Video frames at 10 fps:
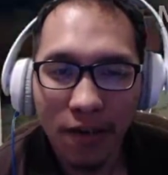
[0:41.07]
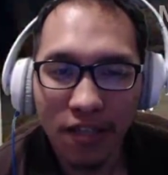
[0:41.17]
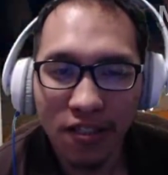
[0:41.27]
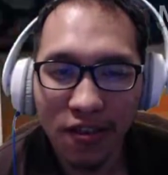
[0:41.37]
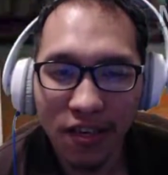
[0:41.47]

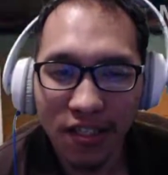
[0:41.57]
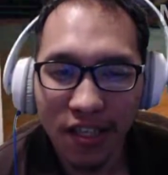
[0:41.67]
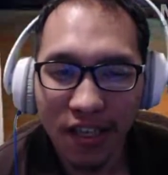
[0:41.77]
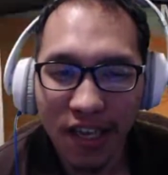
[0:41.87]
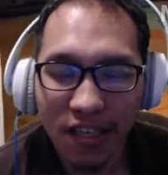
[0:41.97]
as long as
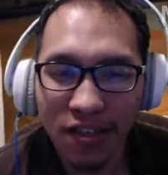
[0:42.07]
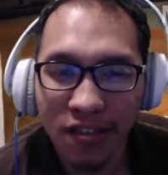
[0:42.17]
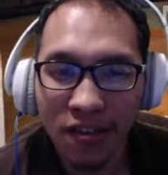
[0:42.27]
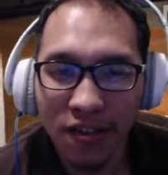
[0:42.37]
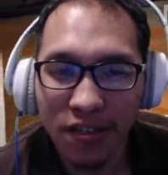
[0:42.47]
the as,
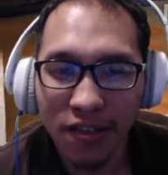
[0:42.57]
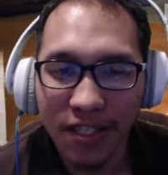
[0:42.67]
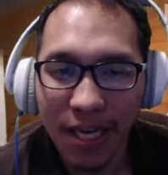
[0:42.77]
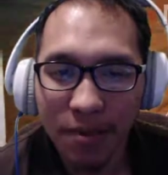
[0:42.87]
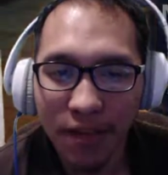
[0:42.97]
as long as you're
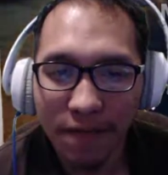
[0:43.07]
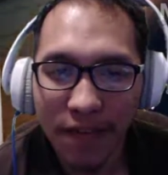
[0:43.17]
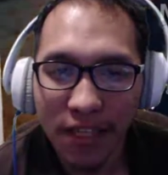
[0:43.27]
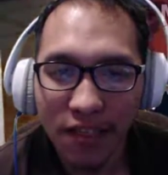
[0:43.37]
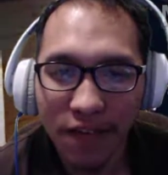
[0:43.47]
tapping it
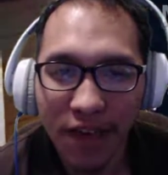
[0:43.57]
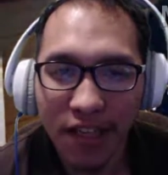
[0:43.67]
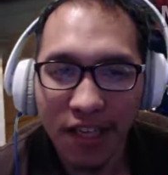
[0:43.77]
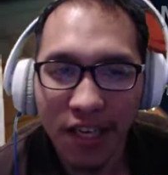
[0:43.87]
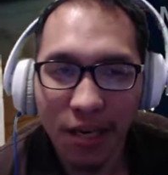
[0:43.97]
fast enough
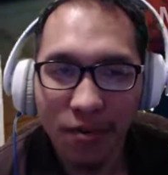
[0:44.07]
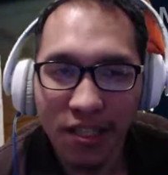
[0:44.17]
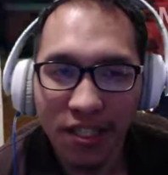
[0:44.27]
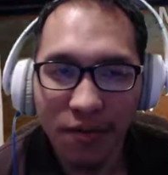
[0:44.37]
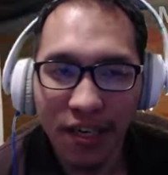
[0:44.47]
and the game
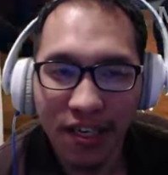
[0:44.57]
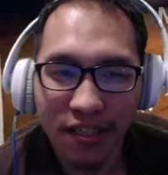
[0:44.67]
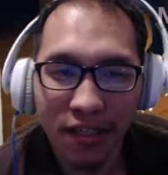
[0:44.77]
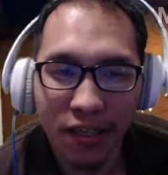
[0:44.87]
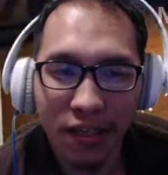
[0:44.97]
doesn't re
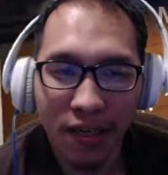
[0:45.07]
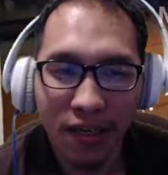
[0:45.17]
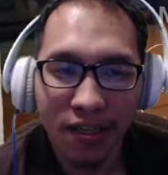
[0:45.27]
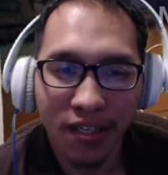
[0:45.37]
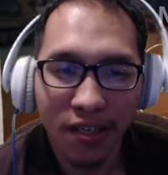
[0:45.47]

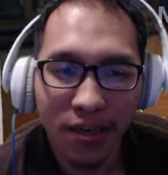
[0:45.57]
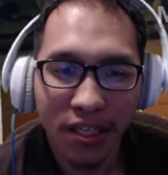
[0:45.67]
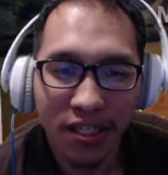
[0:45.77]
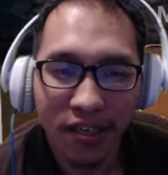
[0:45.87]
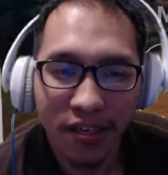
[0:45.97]
uh, doesn't
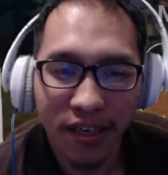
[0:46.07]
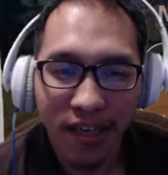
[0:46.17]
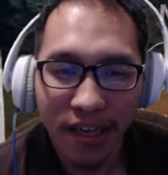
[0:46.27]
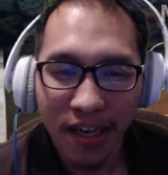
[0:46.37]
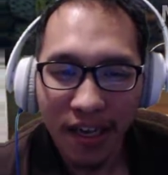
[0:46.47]
register it
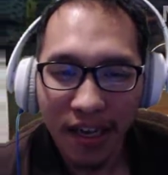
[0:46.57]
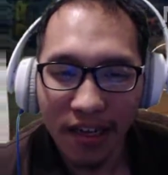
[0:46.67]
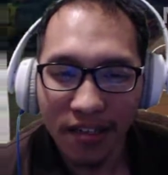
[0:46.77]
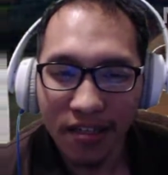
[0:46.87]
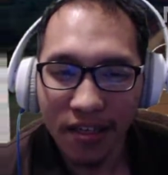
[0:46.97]

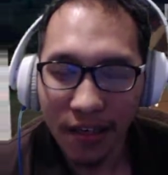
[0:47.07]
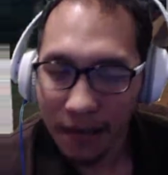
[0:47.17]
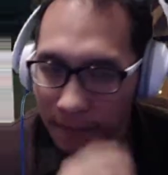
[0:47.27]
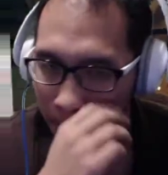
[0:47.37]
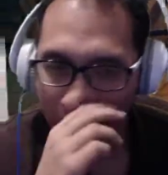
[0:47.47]
as uh,